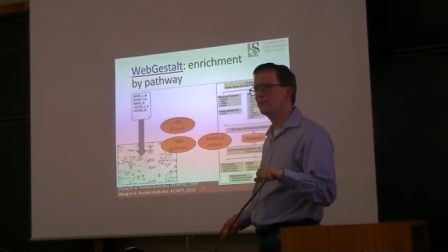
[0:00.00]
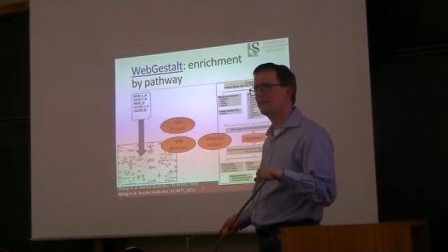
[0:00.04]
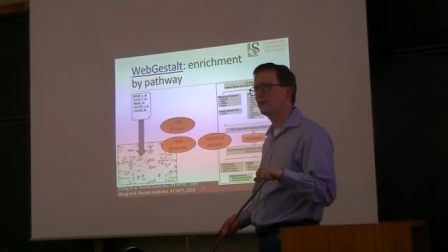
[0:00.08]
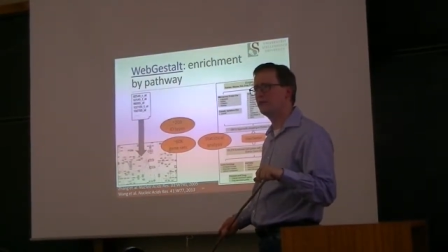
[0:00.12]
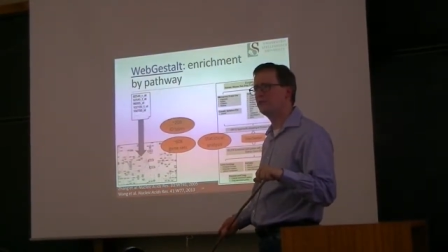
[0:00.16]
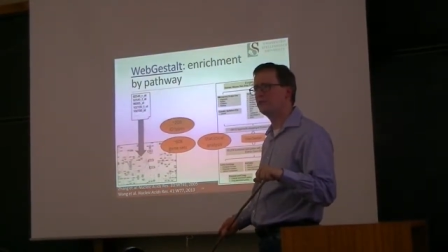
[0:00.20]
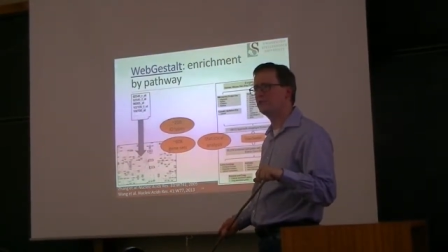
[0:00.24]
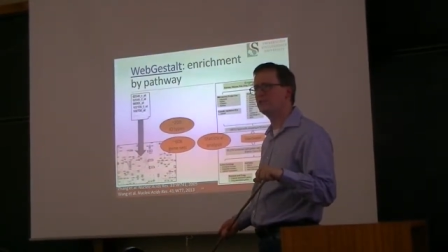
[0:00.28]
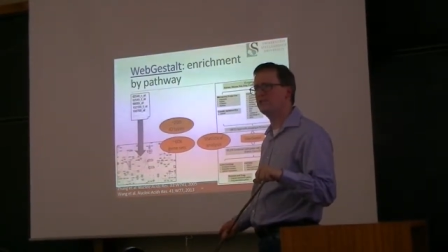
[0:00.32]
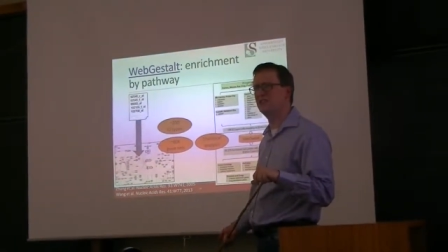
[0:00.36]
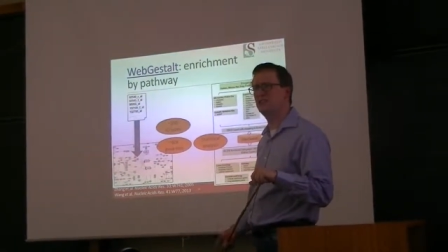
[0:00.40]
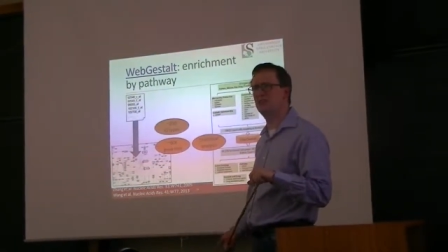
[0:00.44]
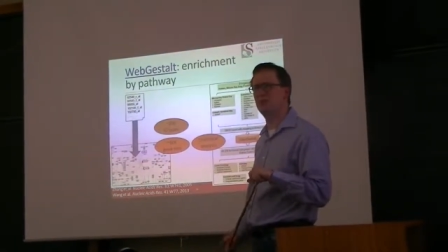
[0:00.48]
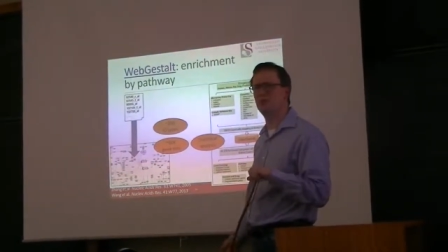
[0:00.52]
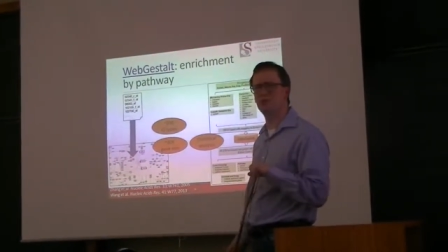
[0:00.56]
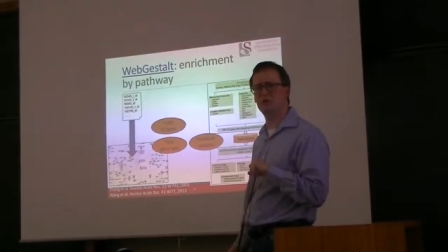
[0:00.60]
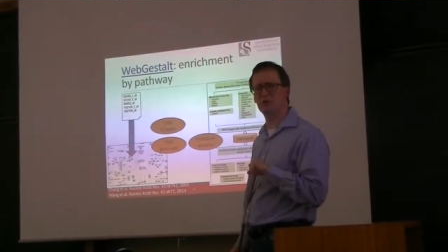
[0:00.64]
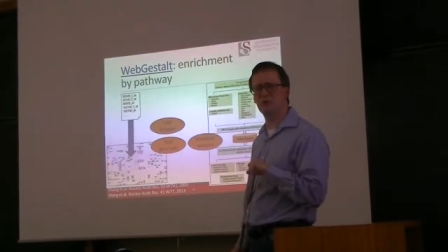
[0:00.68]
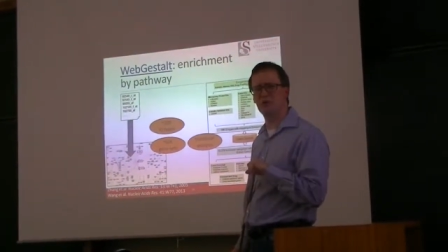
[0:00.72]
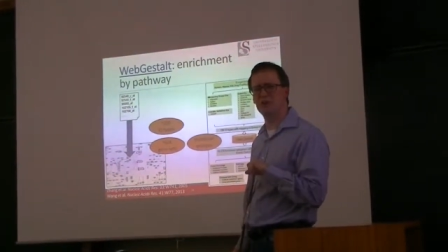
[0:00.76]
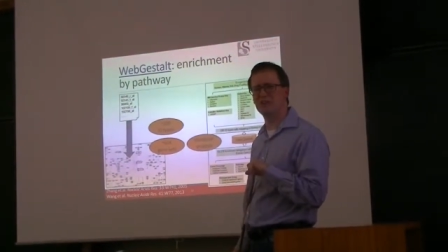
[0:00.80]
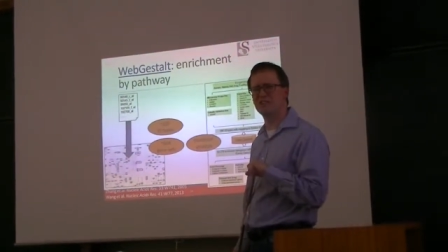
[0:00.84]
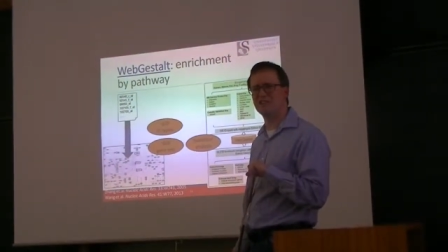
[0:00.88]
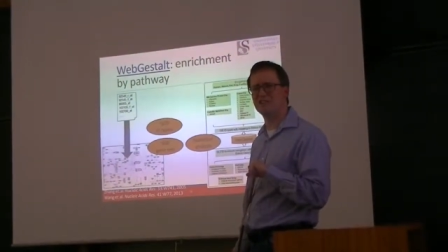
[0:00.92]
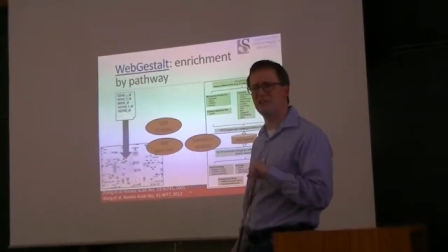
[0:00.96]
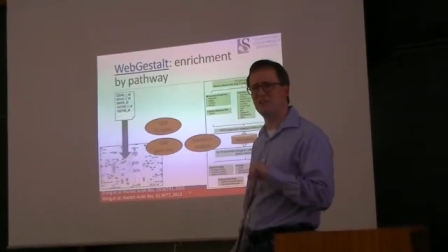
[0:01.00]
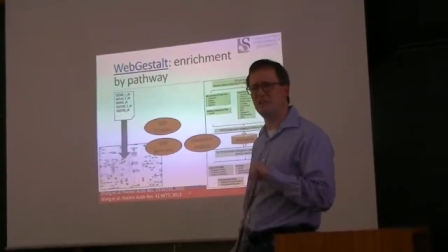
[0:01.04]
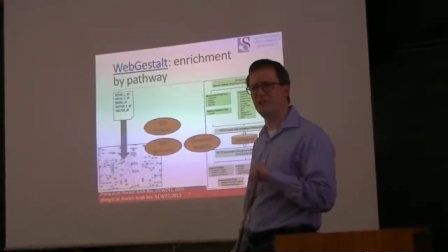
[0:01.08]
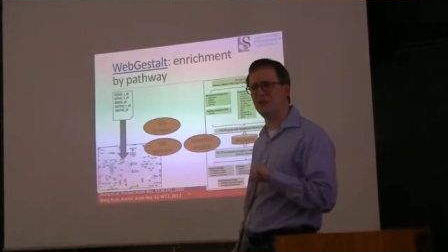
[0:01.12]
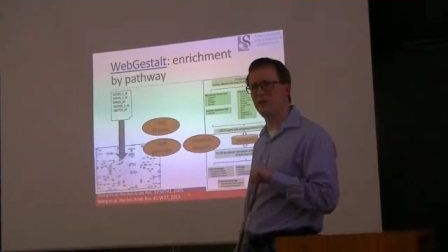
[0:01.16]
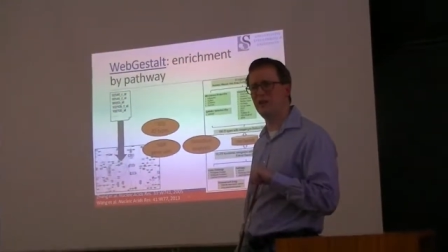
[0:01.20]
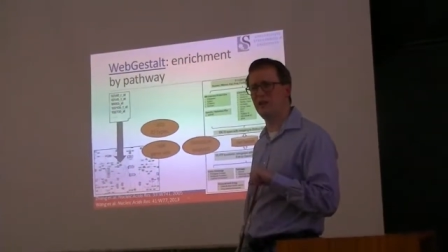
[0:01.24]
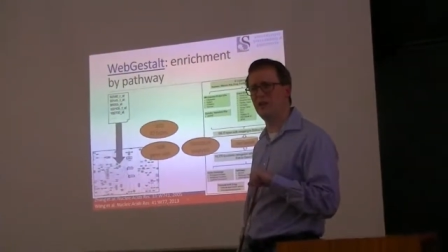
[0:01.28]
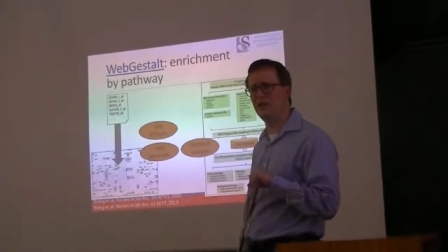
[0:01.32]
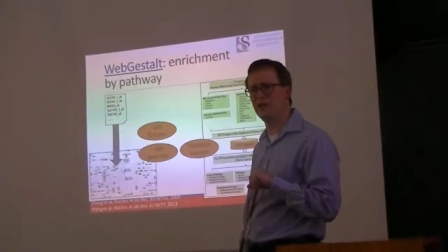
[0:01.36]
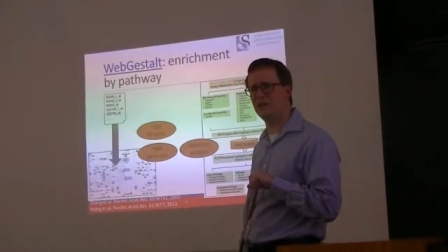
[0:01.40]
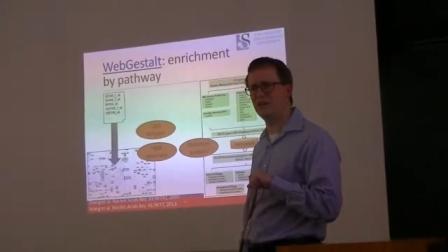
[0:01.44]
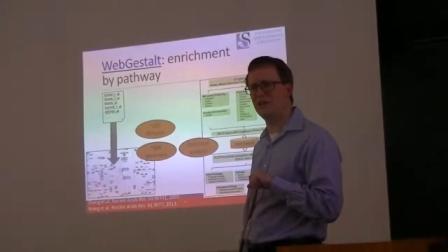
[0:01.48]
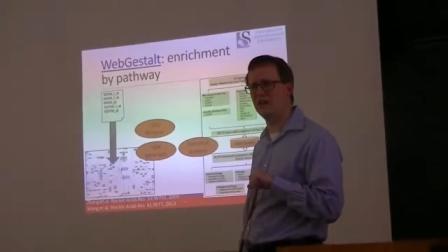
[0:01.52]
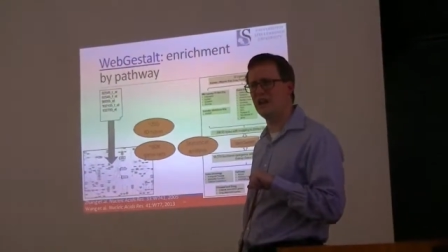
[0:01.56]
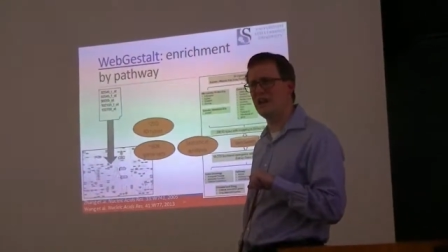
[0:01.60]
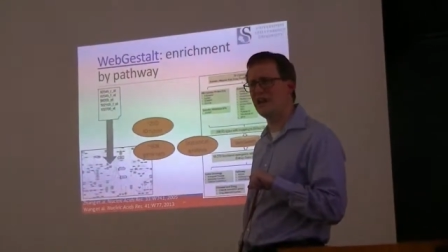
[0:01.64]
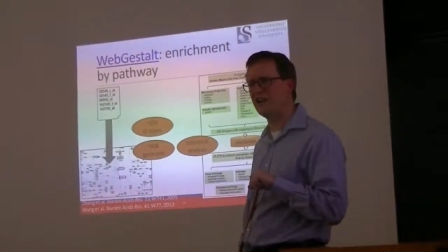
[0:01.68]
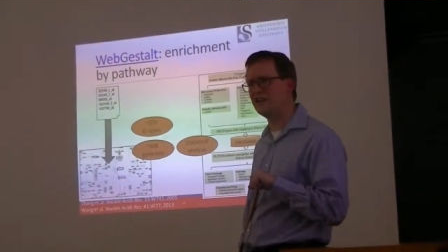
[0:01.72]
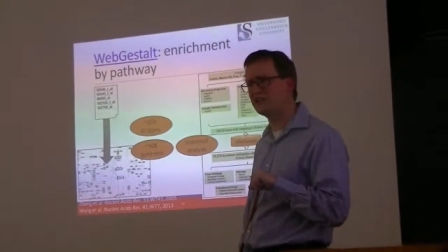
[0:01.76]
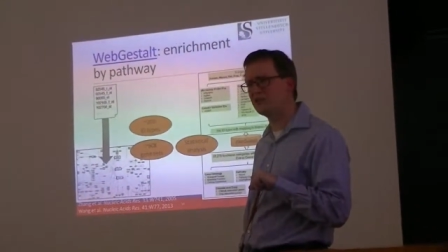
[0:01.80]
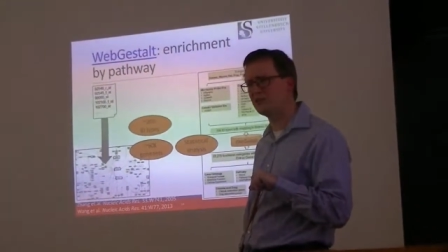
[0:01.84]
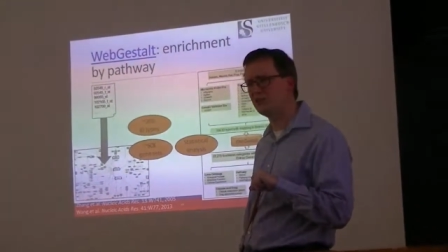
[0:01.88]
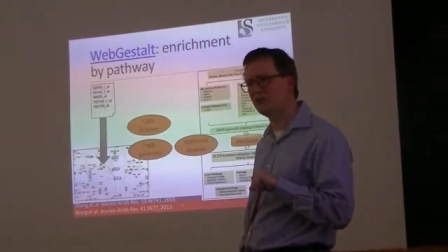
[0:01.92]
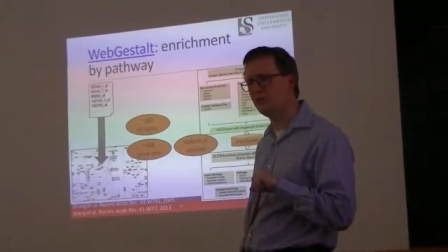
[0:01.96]
Let's see, would you guys have been in
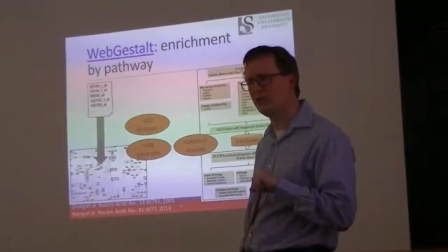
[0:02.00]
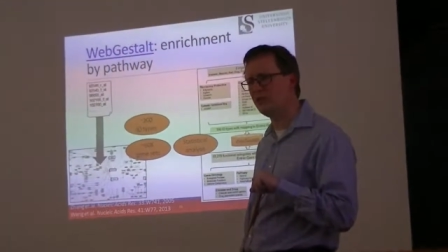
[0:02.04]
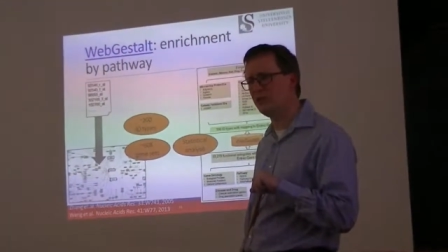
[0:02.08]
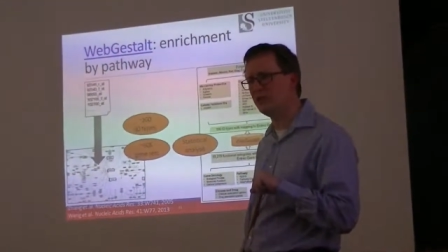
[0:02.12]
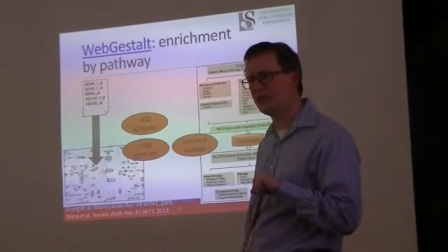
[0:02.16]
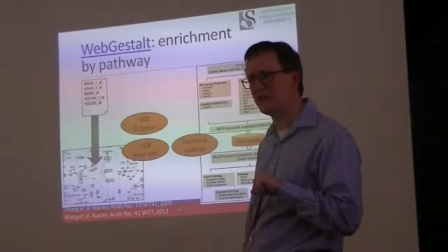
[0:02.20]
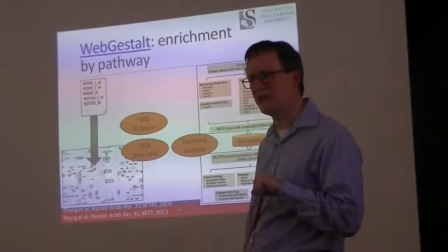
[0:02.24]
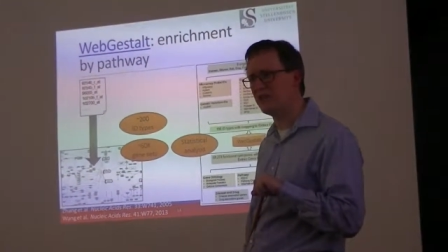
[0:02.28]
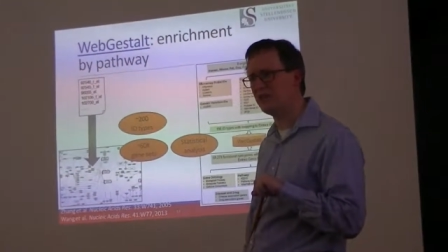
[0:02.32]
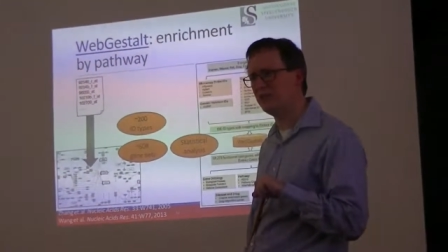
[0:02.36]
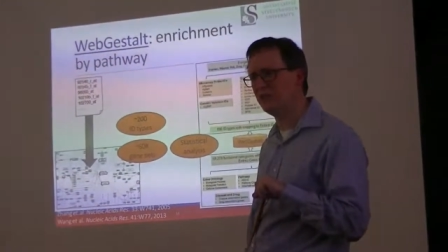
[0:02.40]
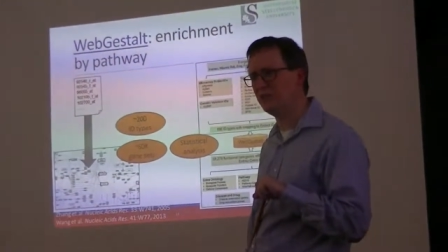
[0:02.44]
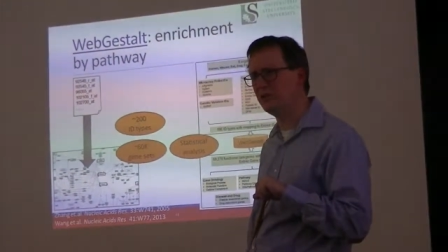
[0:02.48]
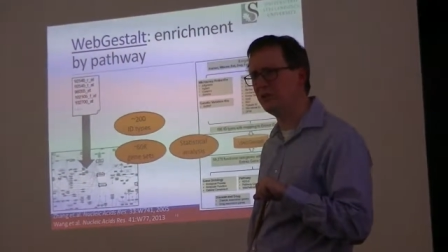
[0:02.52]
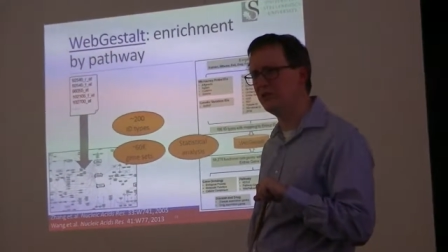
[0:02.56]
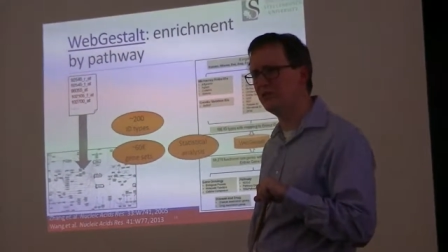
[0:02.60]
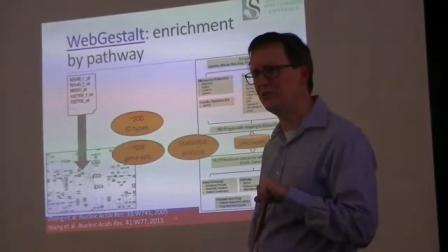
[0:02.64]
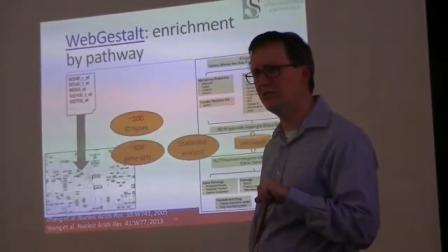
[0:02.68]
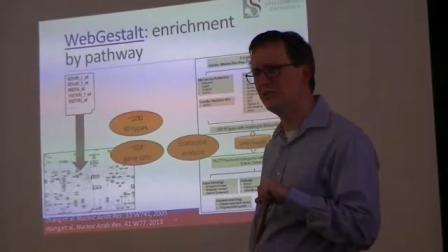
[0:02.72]
high school at that point?